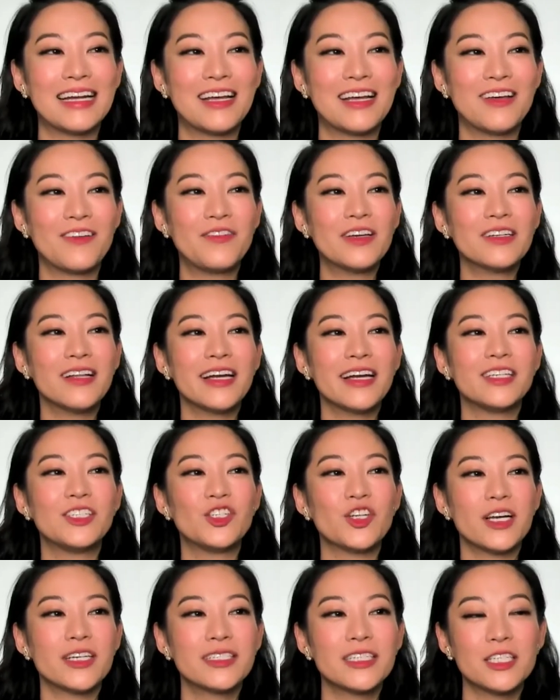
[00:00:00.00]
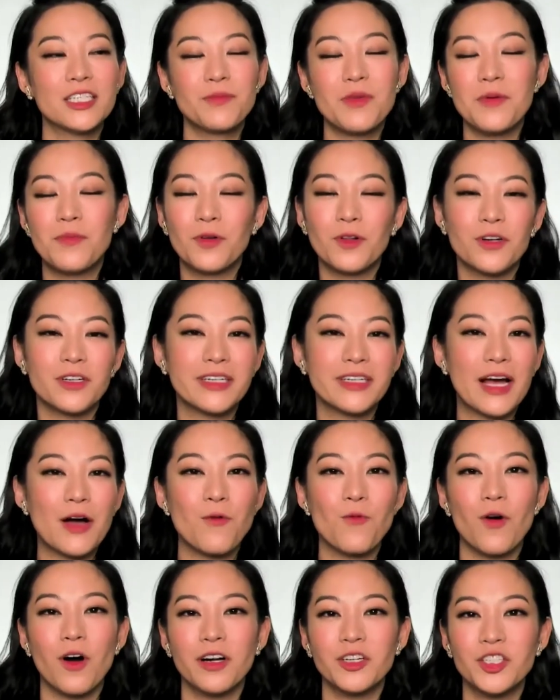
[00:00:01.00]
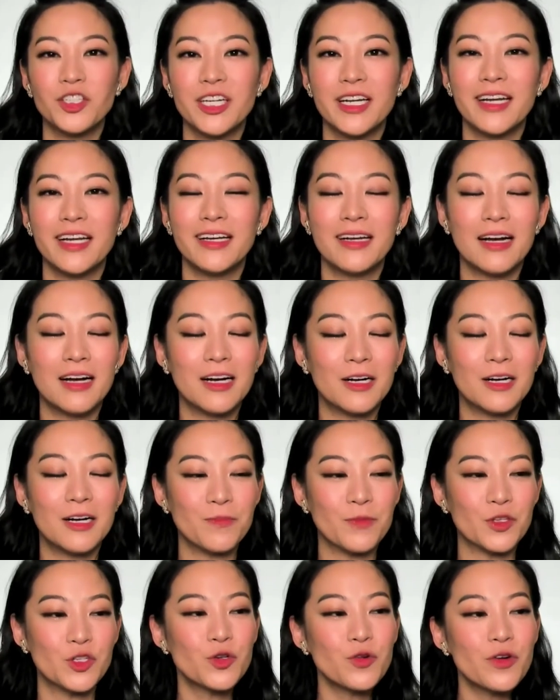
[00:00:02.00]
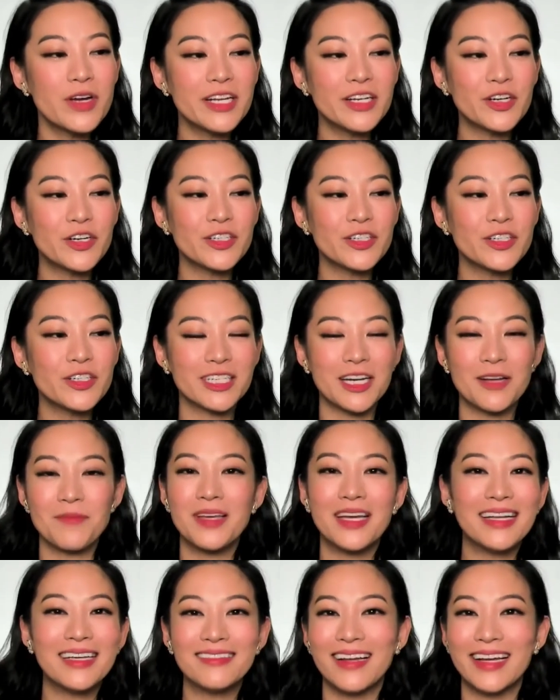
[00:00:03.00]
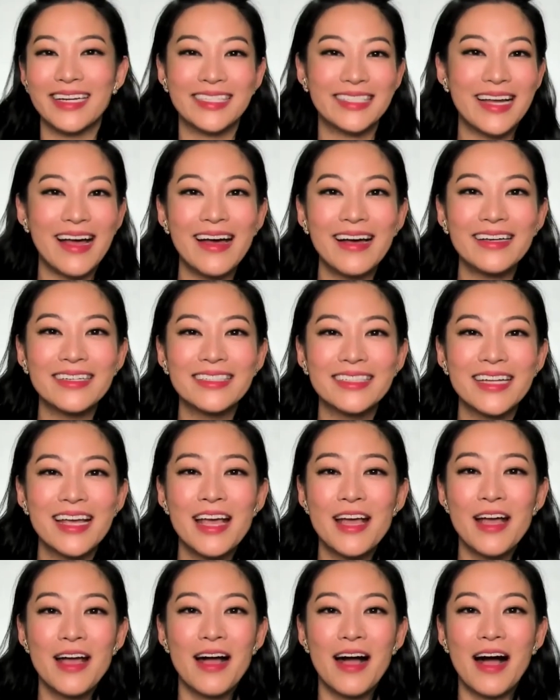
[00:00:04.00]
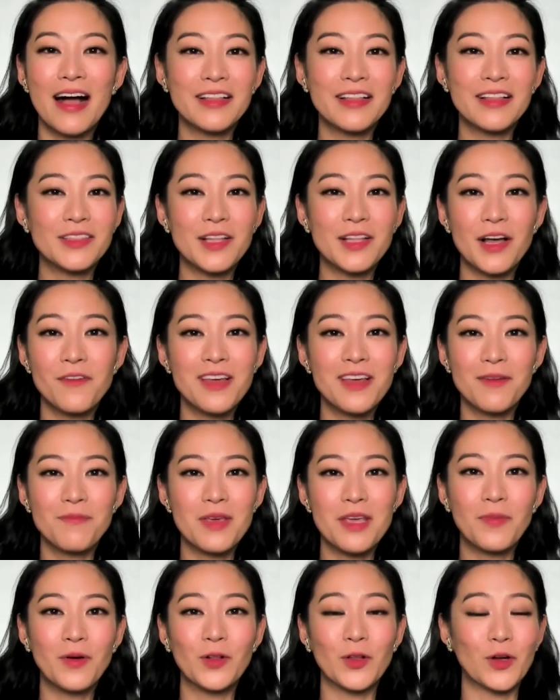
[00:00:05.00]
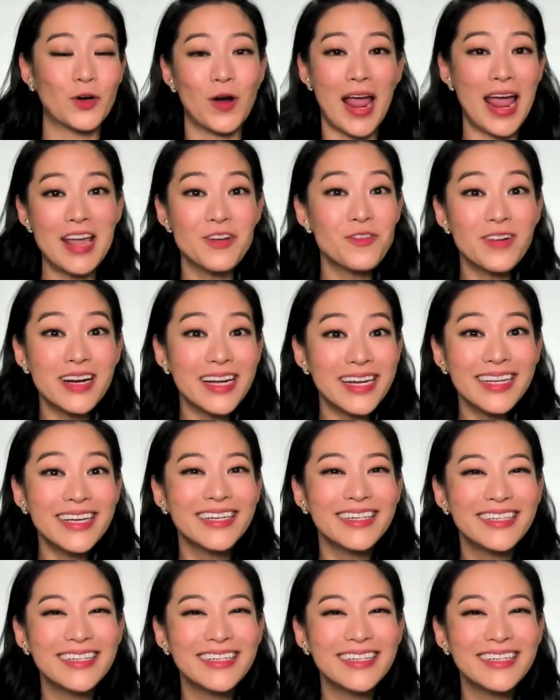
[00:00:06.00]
And I feel like just as people are now watching um, the screeners and I'm getting like text, I love that people are angry.